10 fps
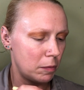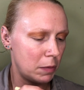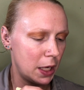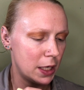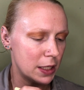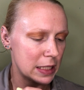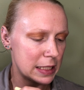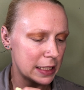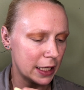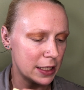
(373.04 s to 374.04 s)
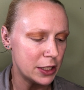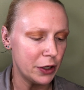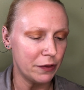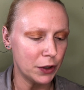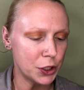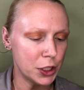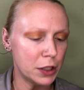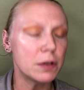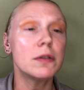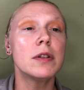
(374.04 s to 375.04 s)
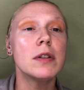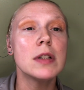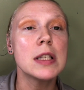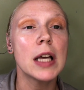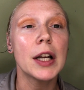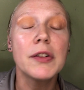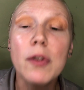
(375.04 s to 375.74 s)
made a secondary version designed